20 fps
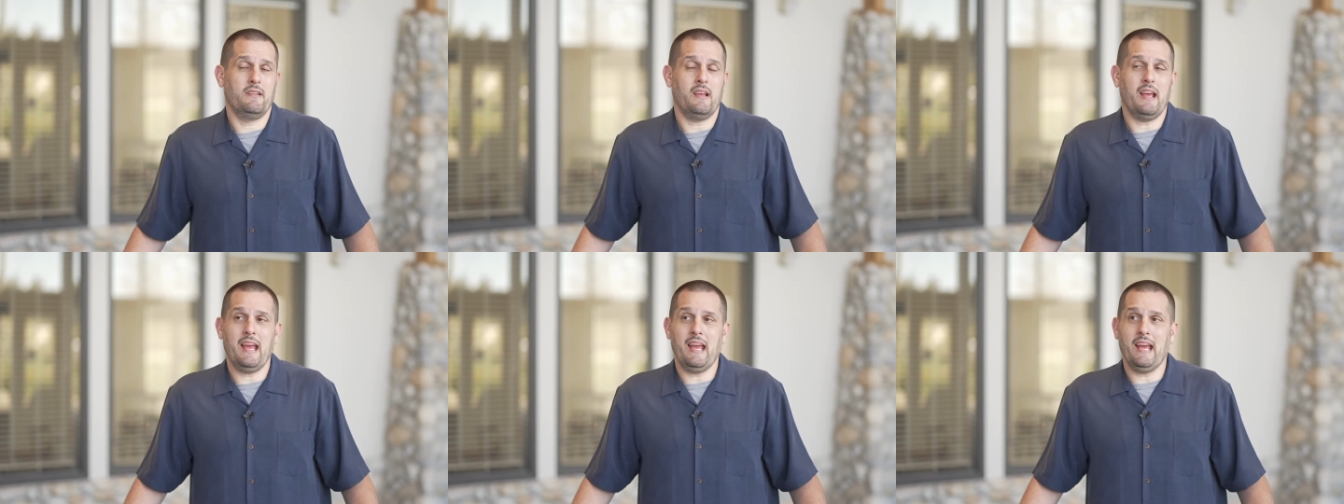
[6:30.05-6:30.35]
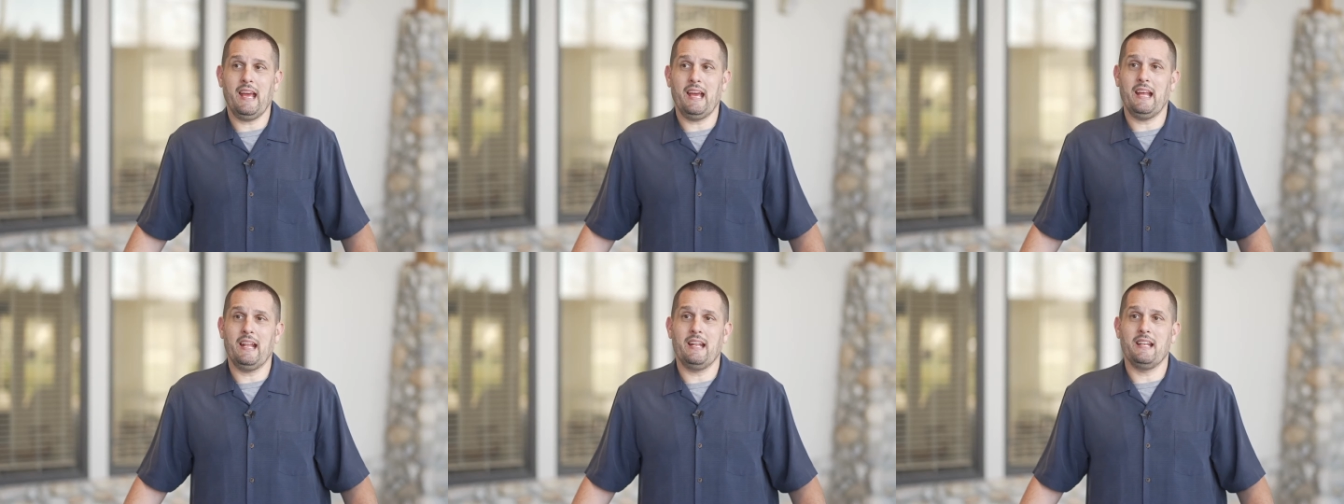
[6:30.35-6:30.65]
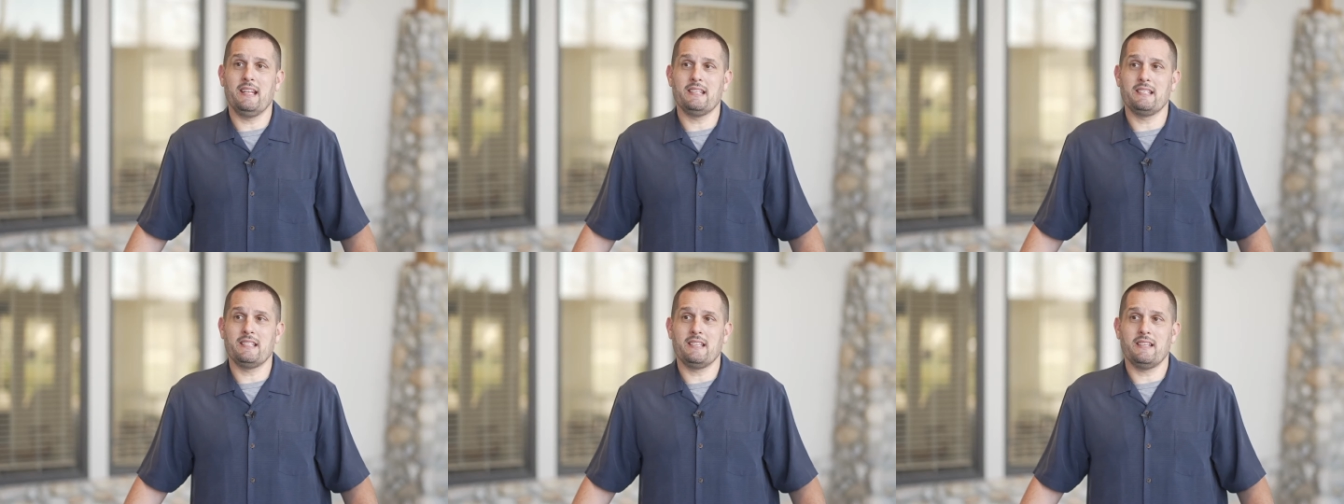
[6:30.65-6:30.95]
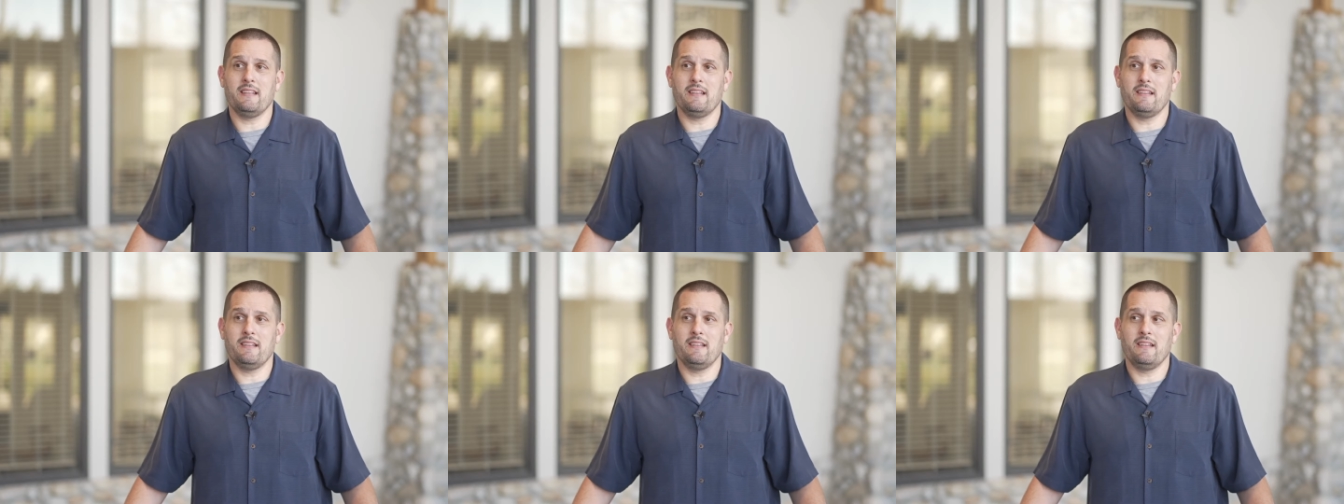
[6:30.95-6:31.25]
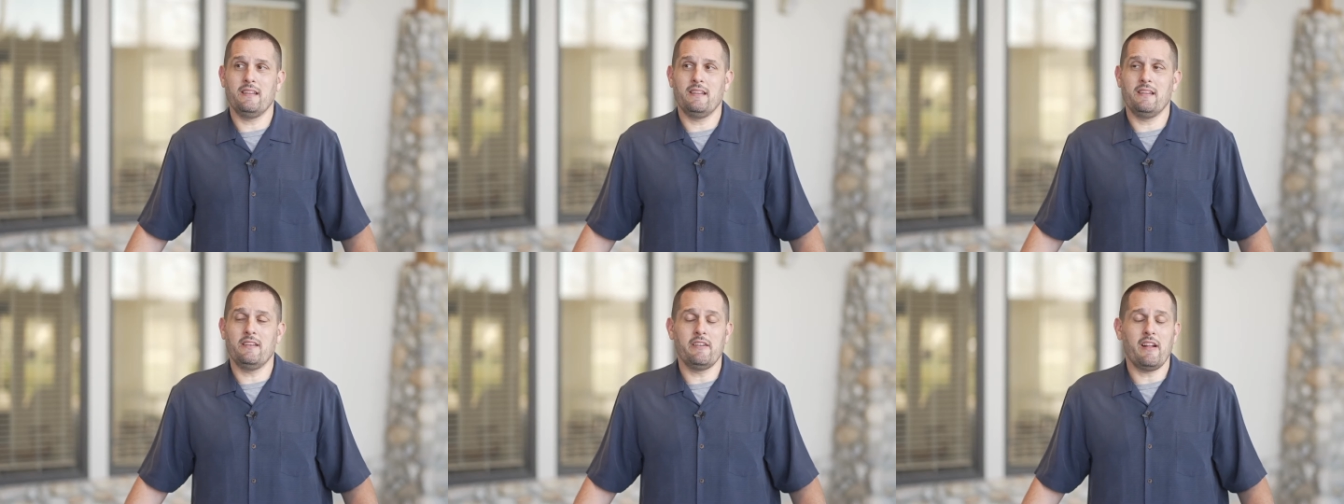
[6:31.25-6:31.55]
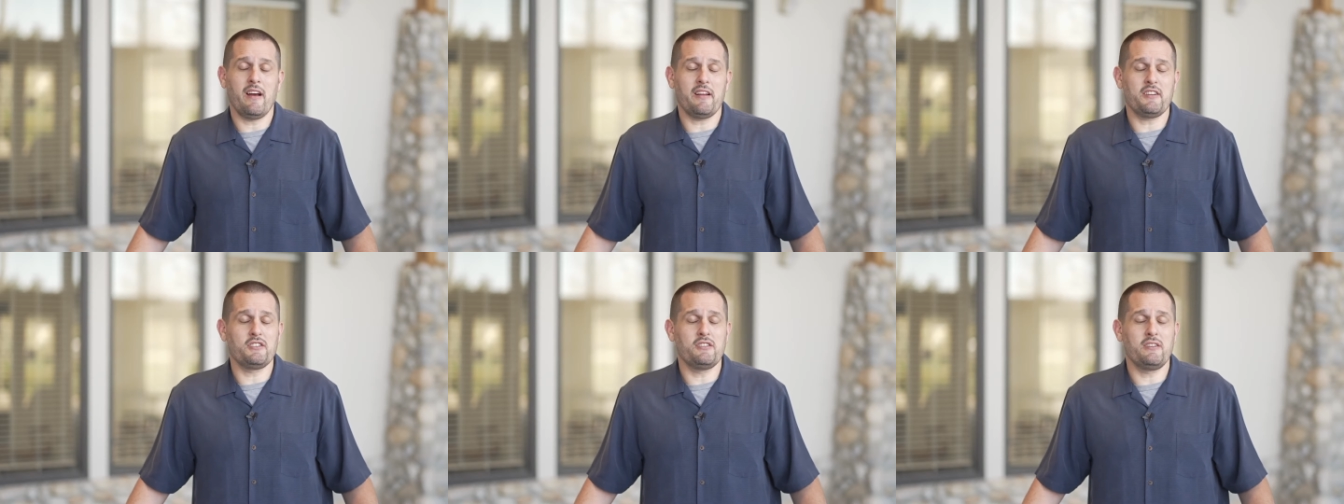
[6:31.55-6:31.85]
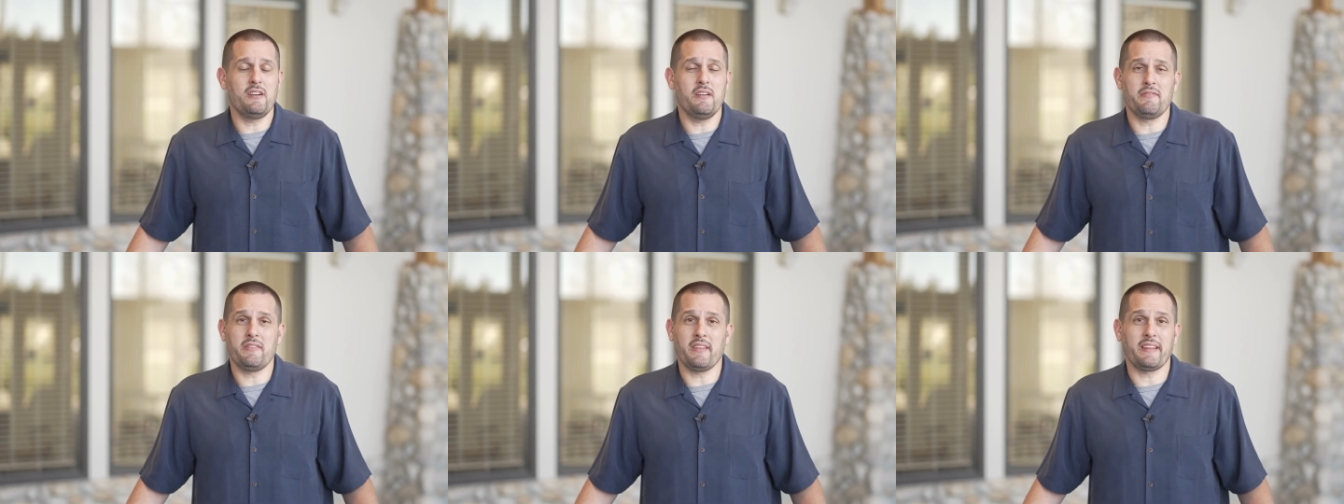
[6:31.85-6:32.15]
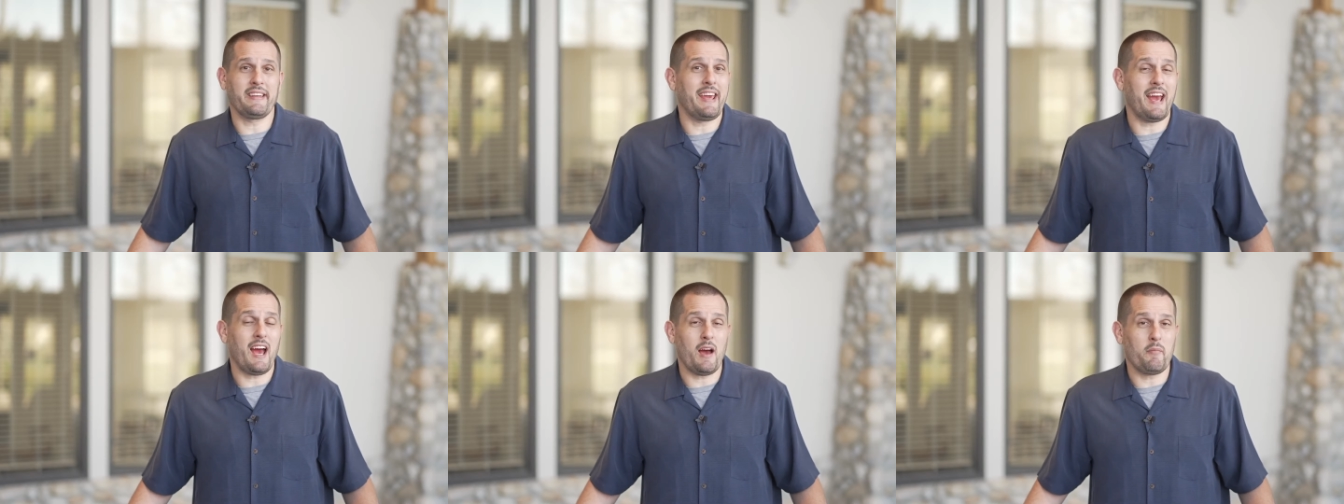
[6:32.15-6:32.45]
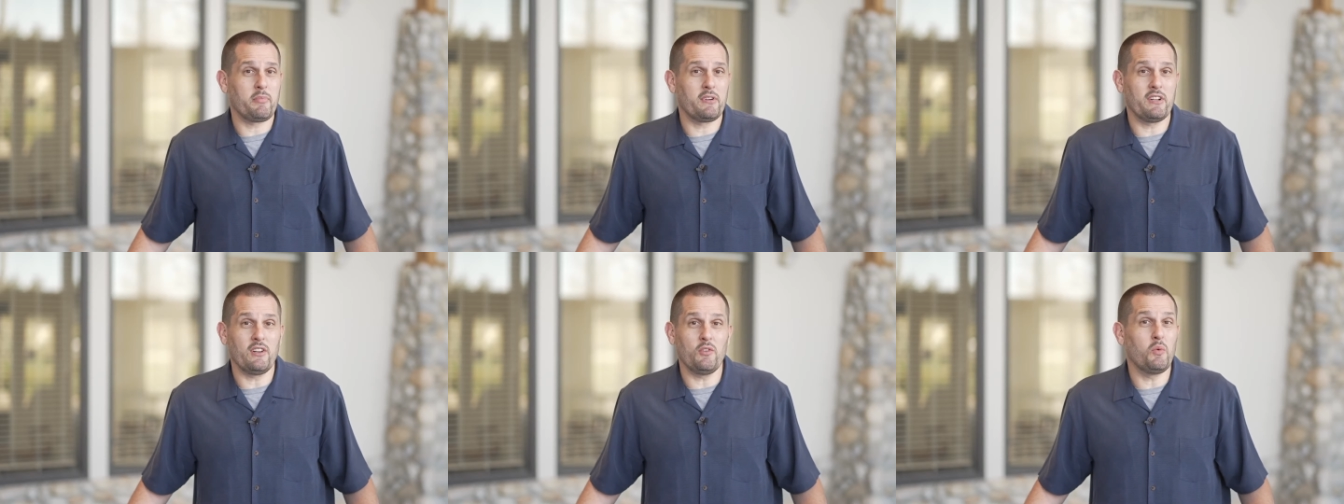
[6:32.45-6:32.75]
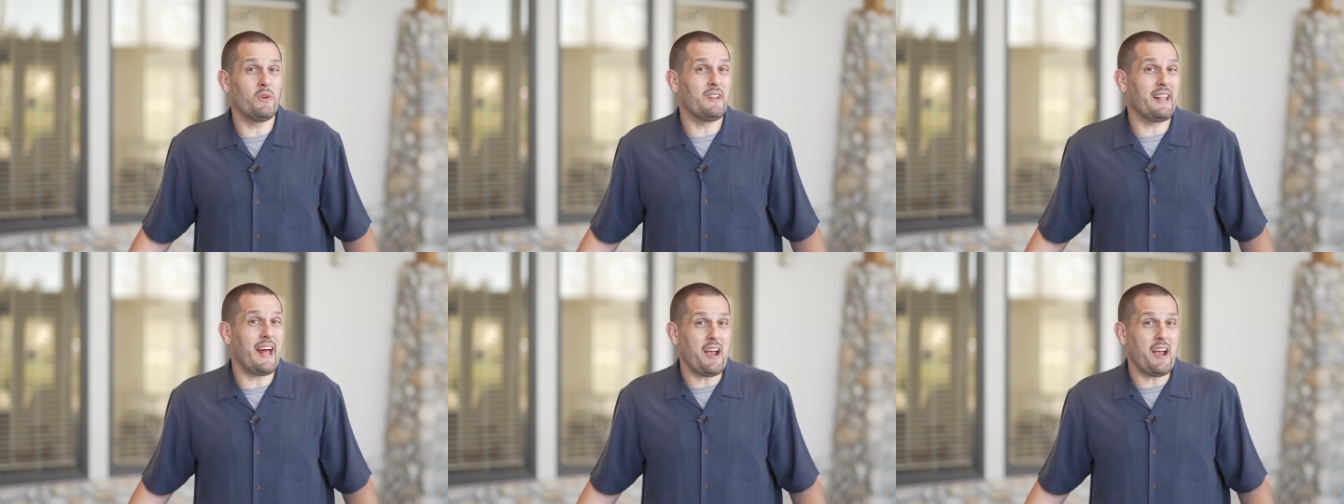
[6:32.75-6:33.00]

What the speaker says: and you're not sure if the capital will